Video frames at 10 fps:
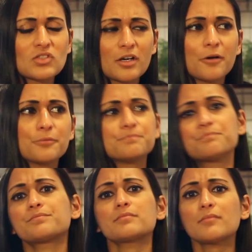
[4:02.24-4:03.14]
So
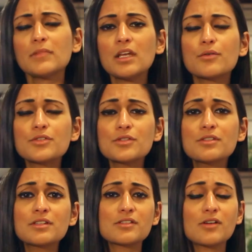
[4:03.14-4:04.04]
I was
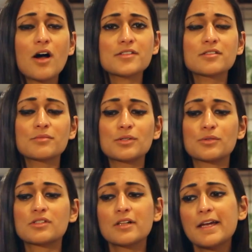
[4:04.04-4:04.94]
using this awesome new
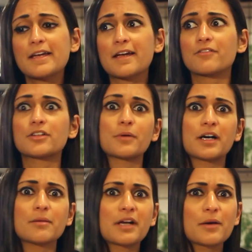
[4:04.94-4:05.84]
slang
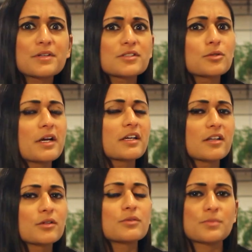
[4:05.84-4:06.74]
everywhere, but I wasn't quite
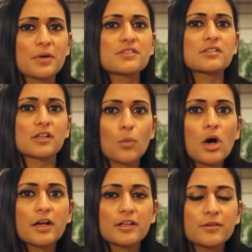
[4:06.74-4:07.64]
getting the response that I
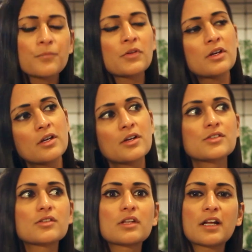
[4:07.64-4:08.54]
wanted.
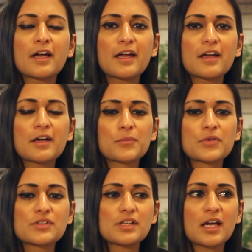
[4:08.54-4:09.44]
So then I
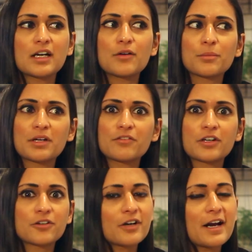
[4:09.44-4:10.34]
was hanging out with my
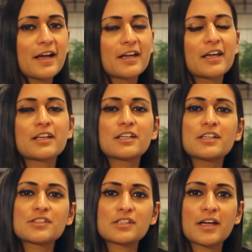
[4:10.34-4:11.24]
friend Craig, and
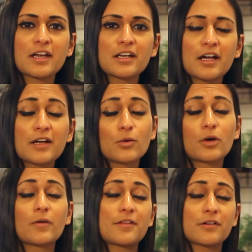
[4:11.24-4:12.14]
he said, I
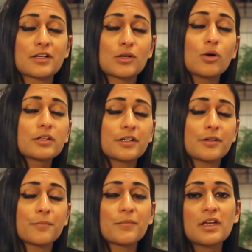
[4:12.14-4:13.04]
told
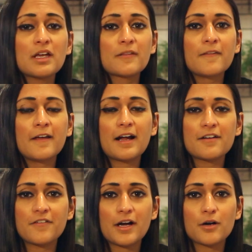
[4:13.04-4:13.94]
him that I
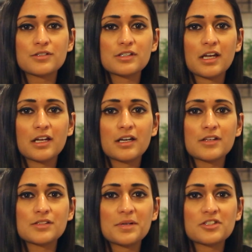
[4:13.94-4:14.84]
found an
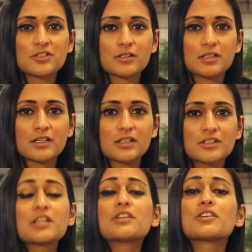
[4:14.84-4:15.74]
especially
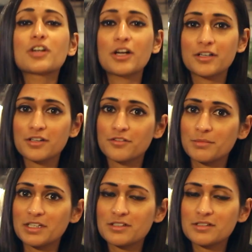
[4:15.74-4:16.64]
tender cut of
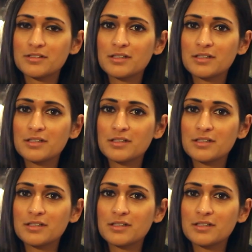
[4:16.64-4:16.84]
meat.